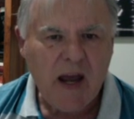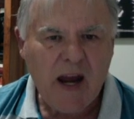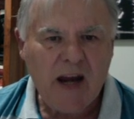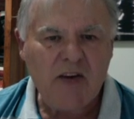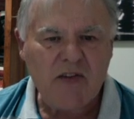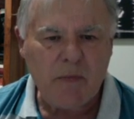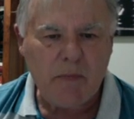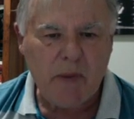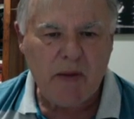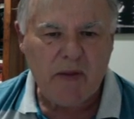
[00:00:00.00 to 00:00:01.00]
And just
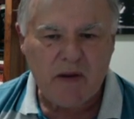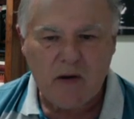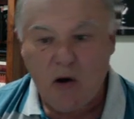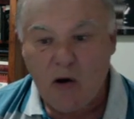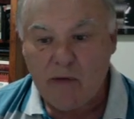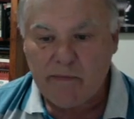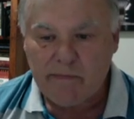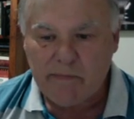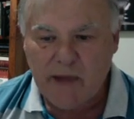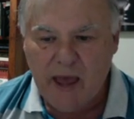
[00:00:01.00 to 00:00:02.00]
admit that I
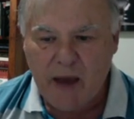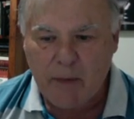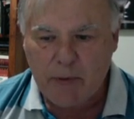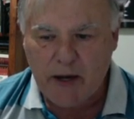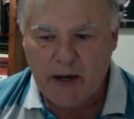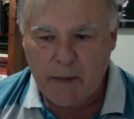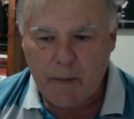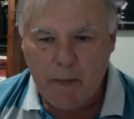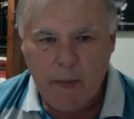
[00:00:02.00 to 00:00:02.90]
outplayed him.